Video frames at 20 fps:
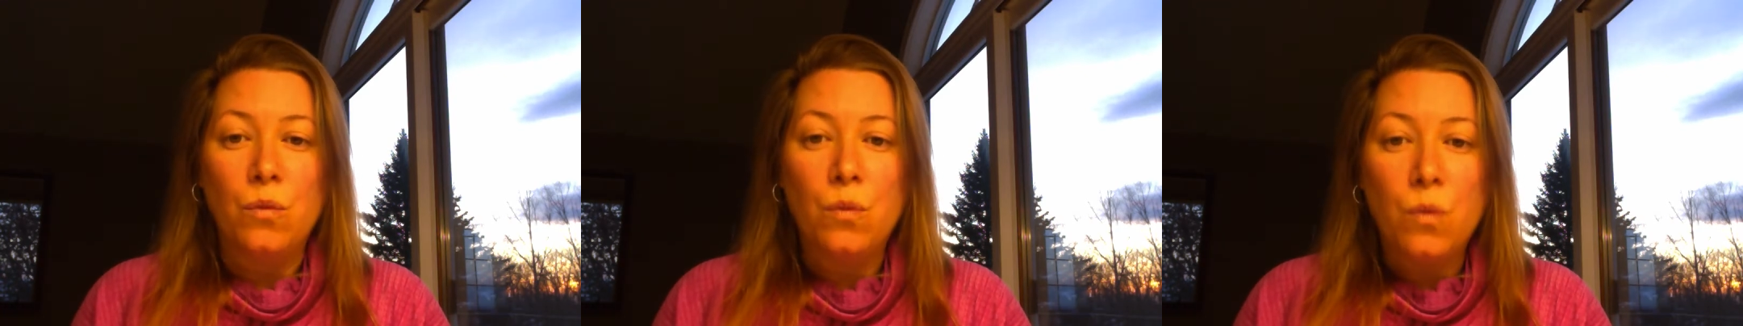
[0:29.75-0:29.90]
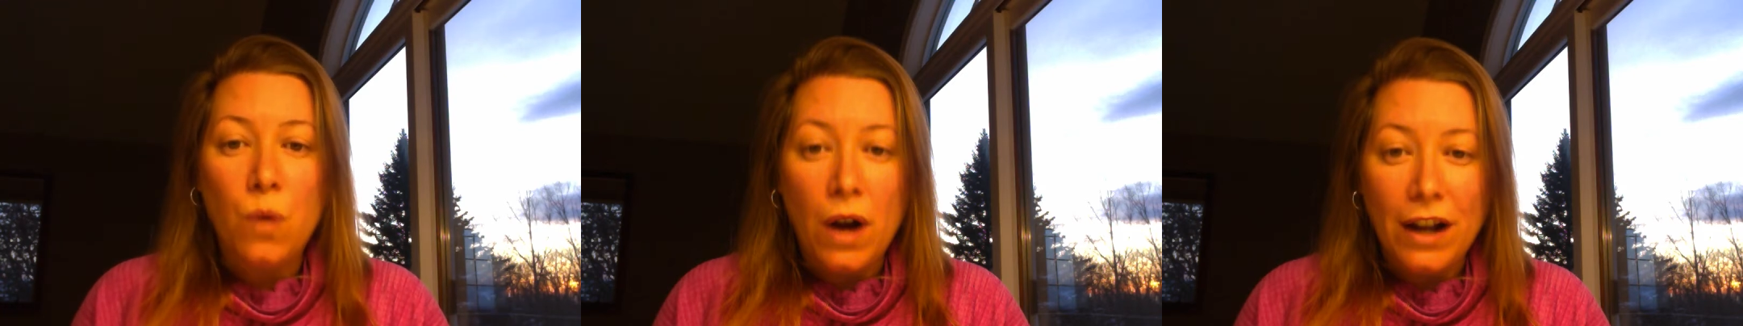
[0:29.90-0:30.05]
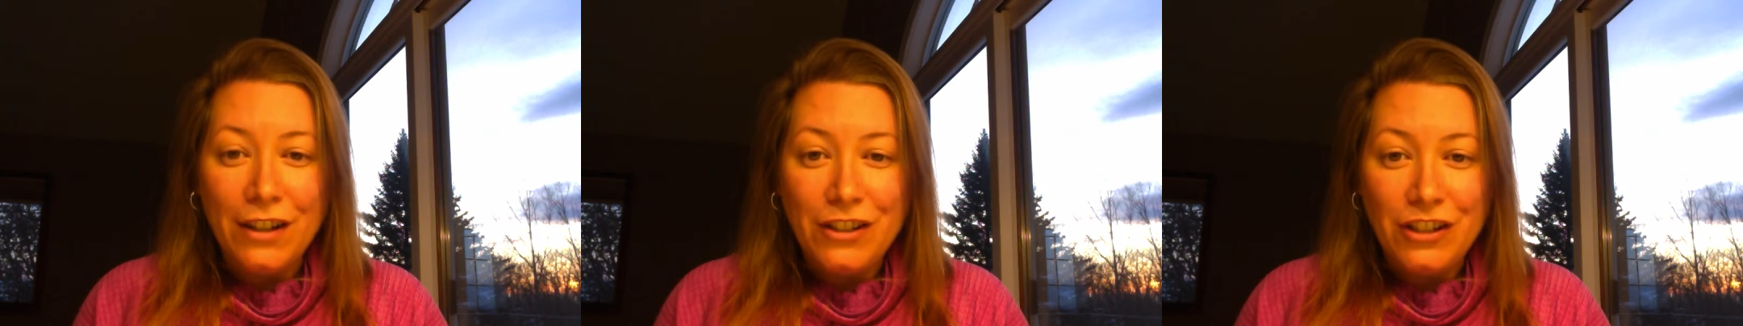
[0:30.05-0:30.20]

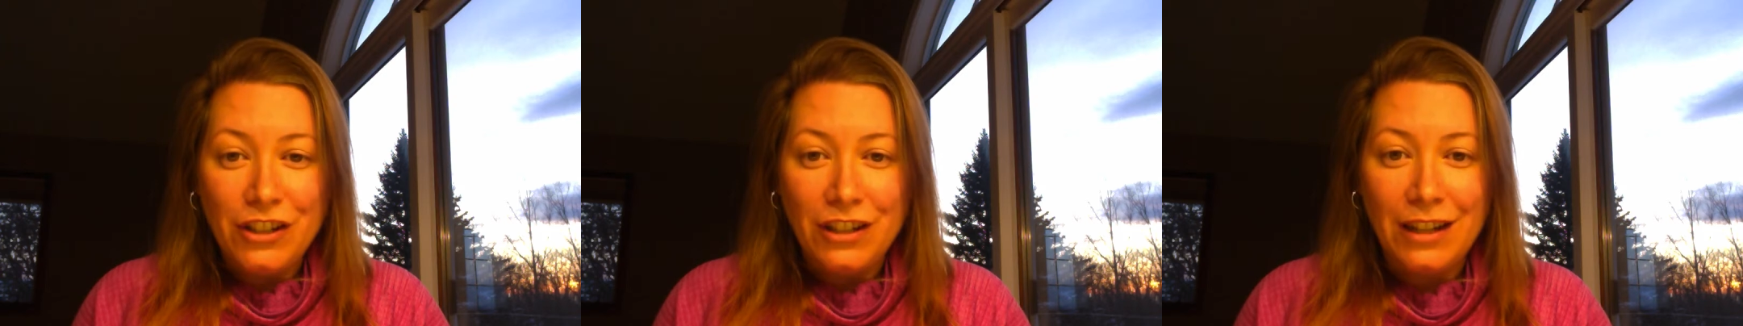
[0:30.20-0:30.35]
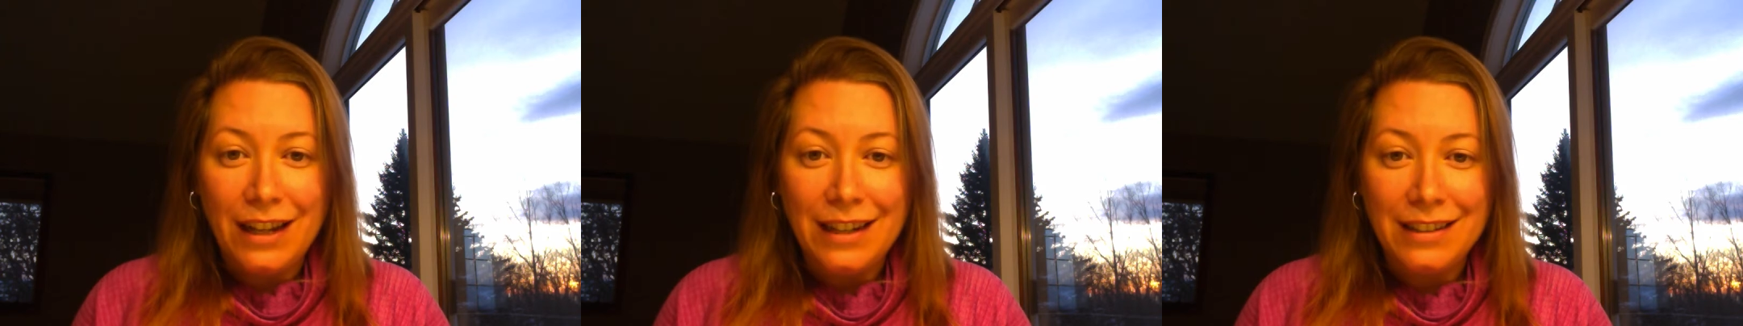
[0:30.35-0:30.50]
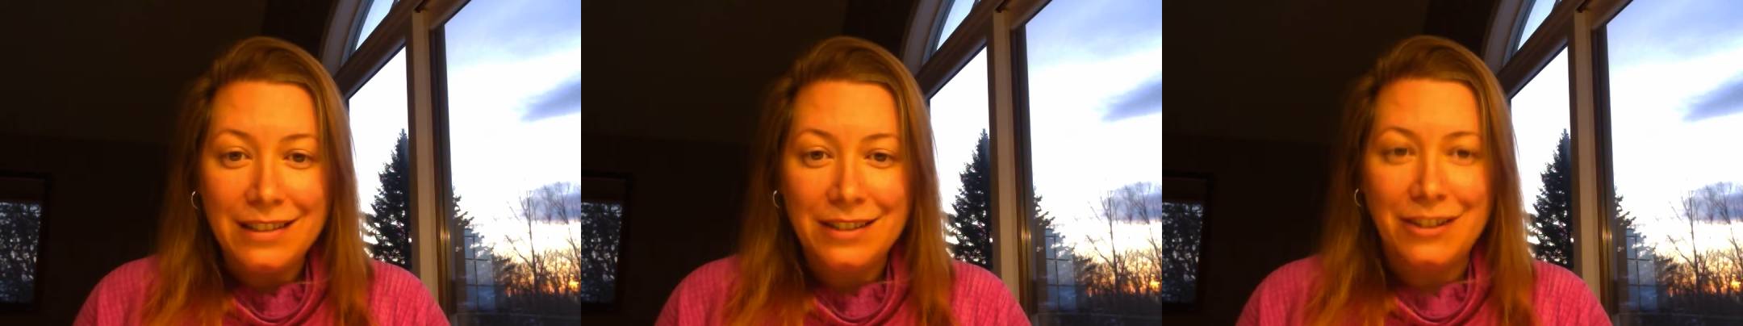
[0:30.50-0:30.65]
What should
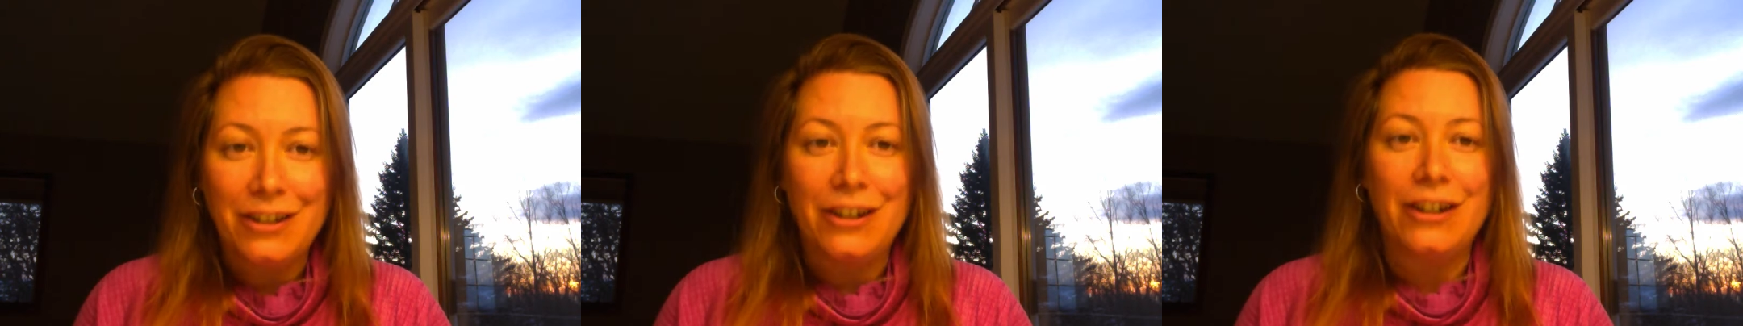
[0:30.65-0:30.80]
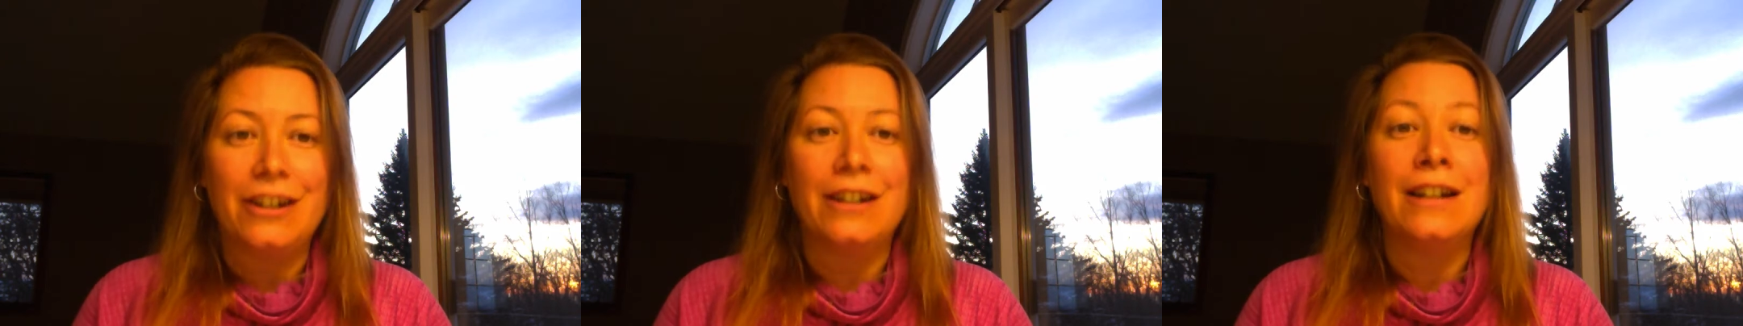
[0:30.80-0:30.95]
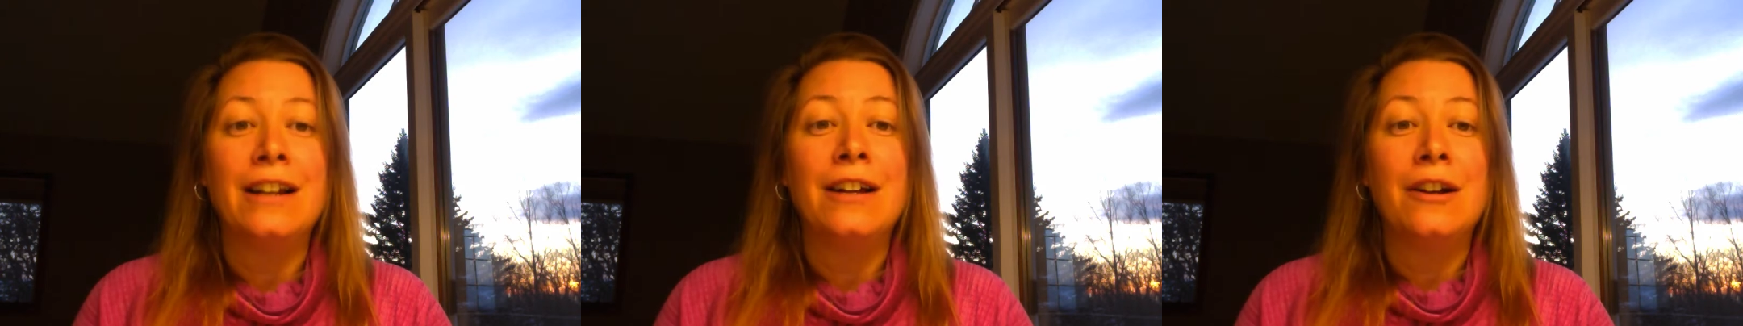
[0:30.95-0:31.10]
I
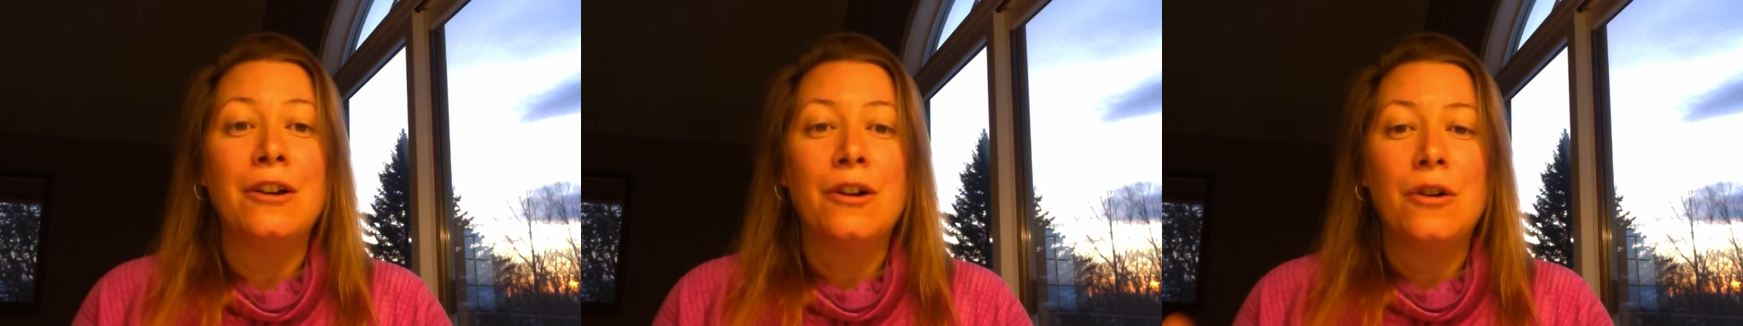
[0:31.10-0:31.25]
start